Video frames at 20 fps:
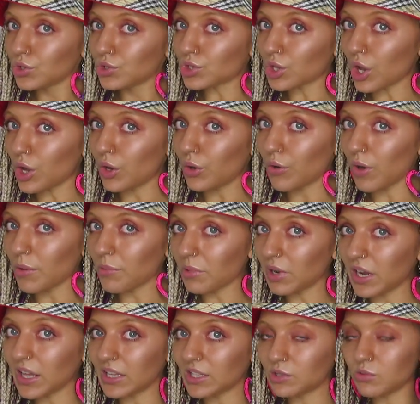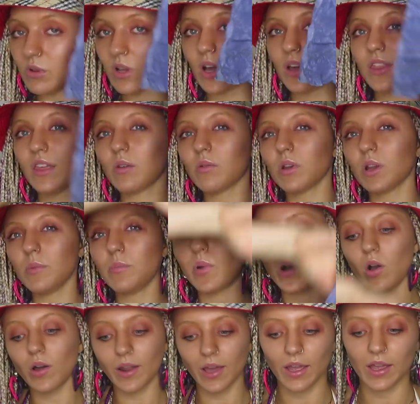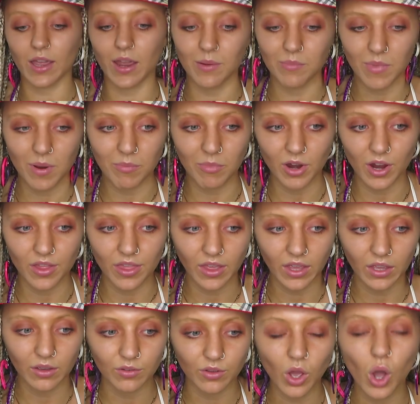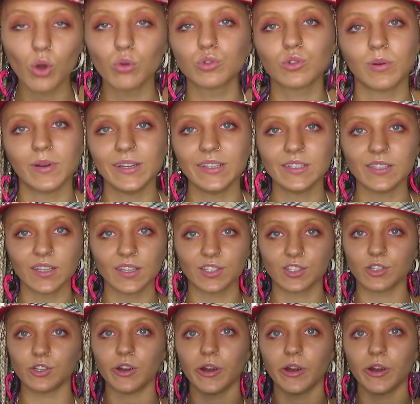so I'm really into it. I think when I bought it, I can't remember, I think it, oh, 26